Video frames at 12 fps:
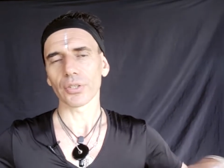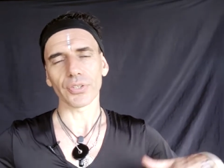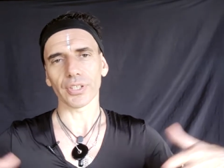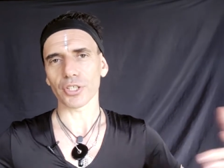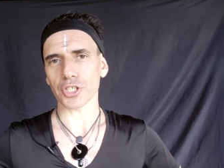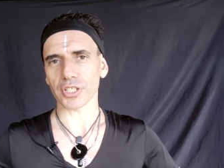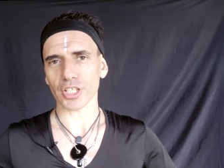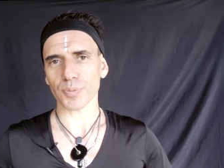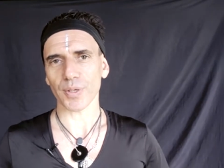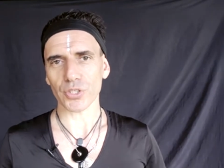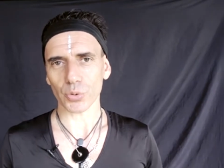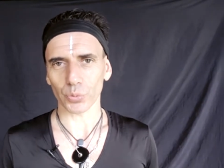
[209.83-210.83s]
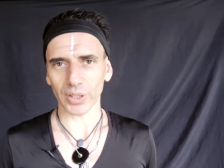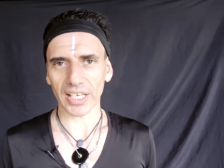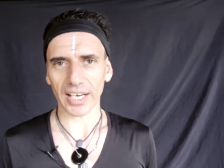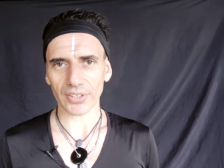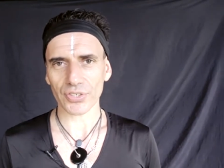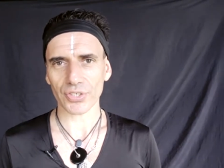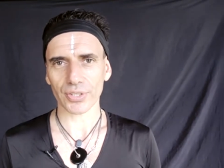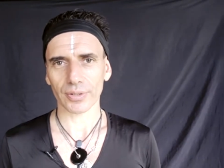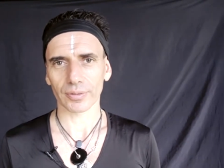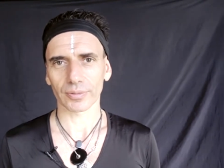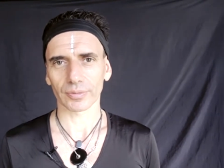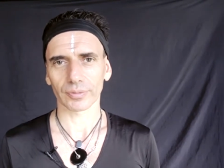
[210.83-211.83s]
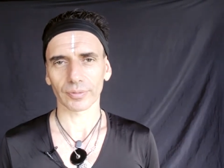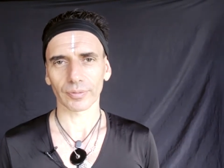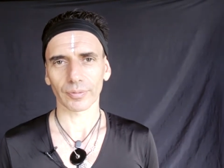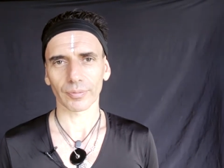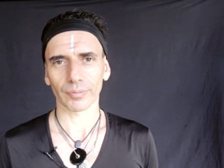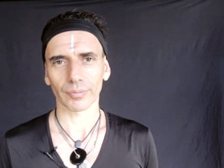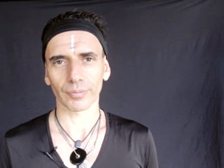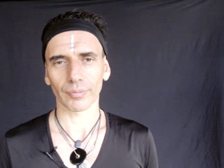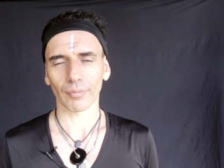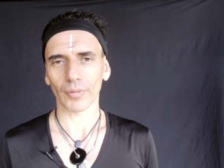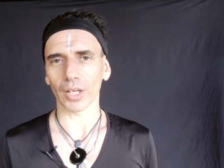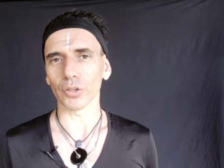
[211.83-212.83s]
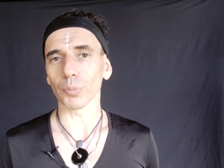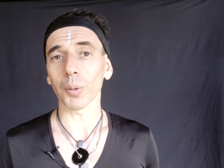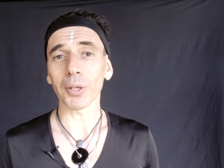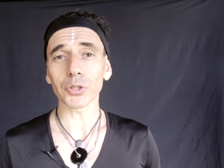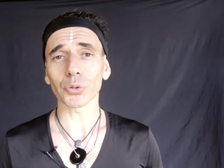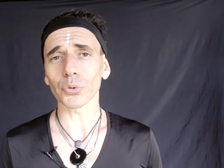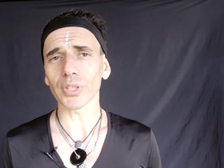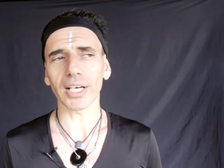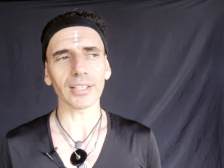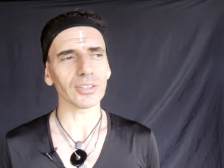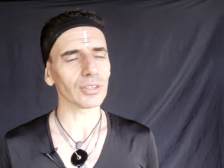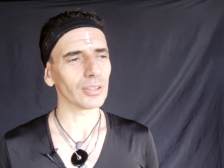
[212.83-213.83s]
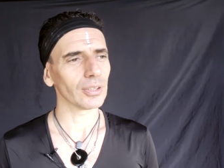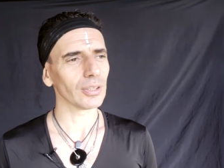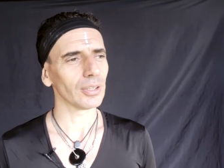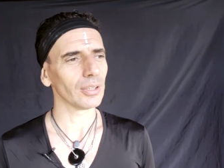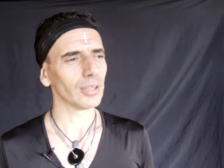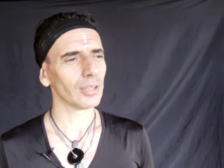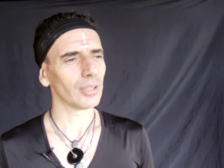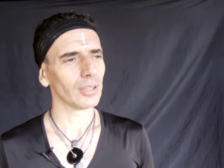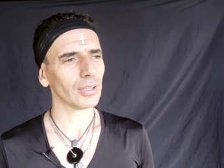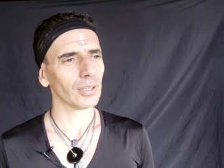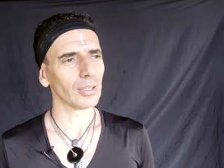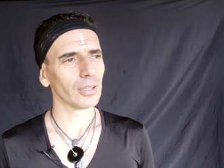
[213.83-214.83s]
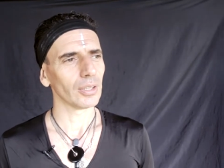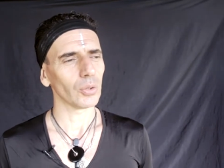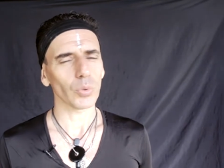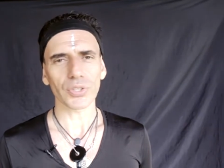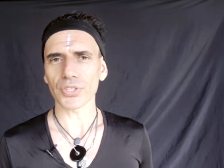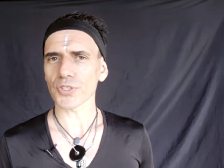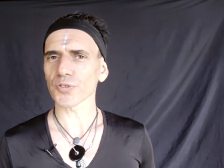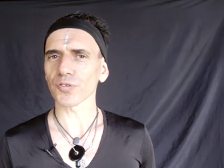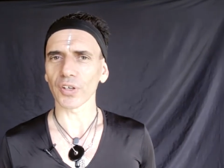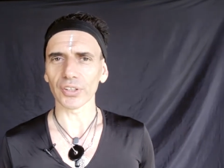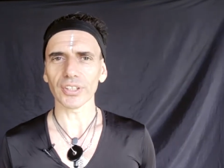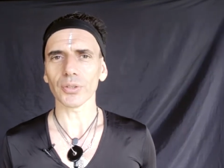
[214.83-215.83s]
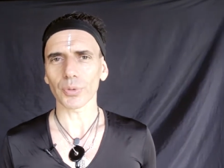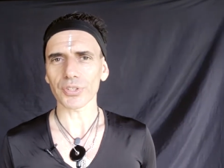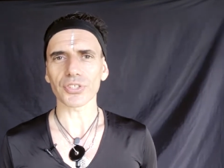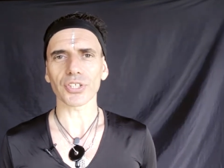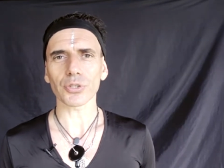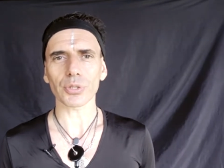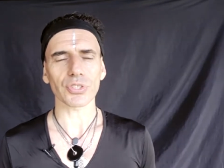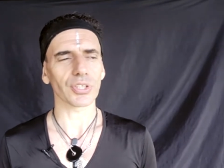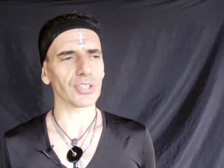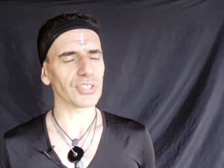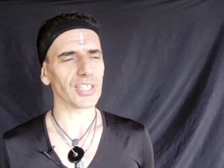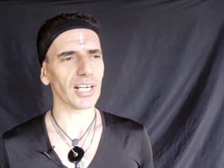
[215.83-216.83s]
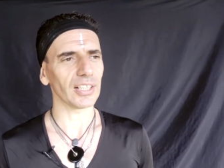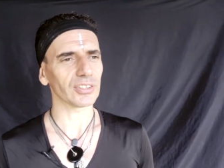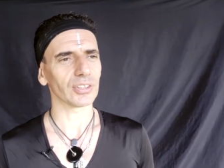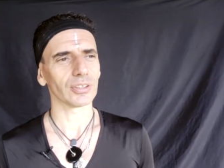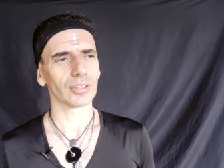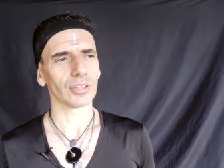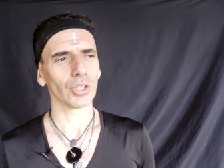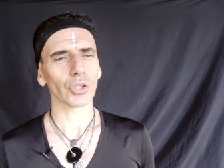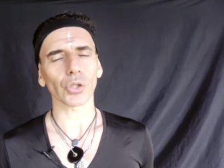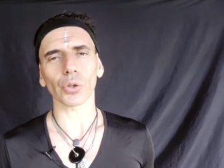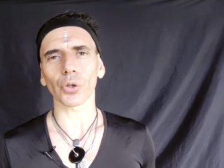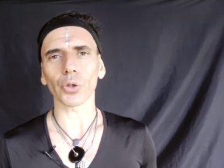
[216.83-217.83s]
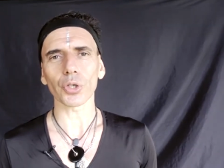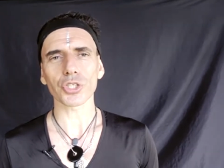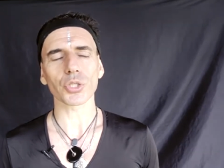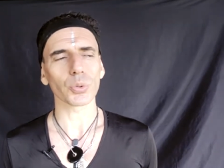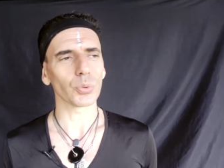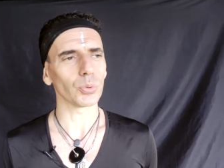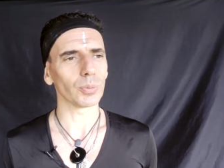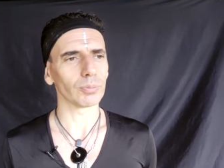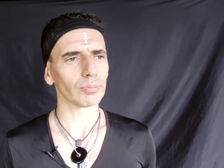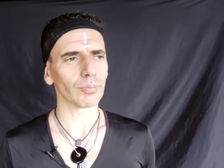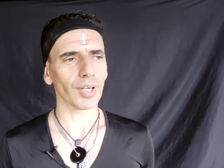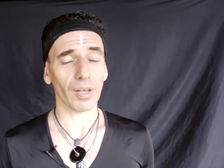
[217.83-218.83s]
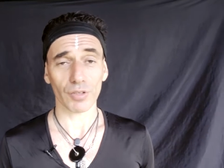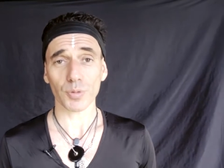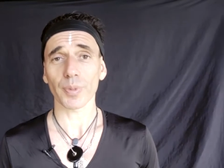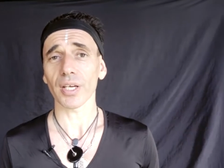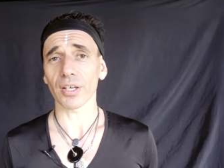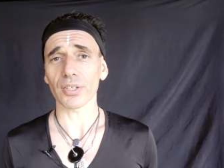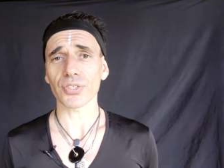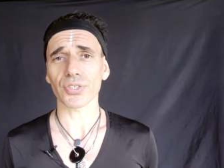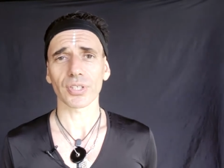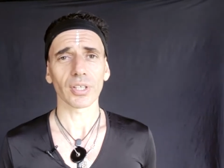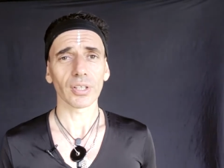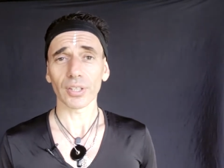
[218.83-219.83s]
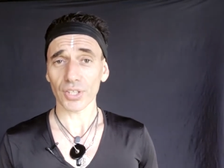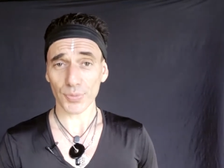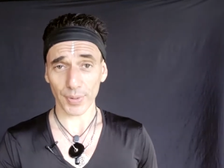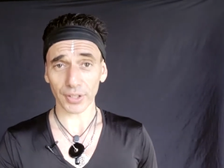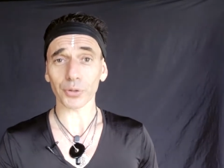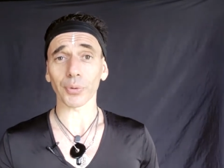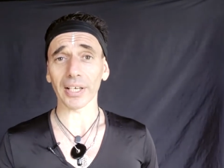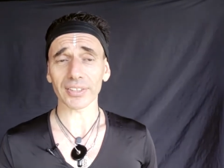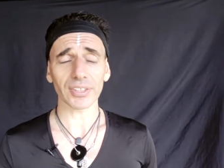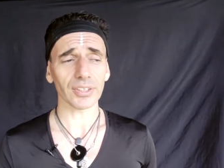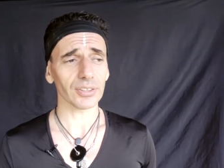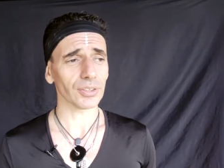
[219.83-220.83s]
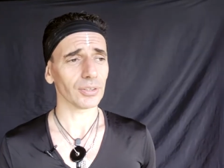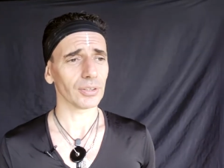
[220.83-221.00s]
the energetic space to relax. And the moment you do that, what is funny, what is interesting is that her urge to have space is being granted.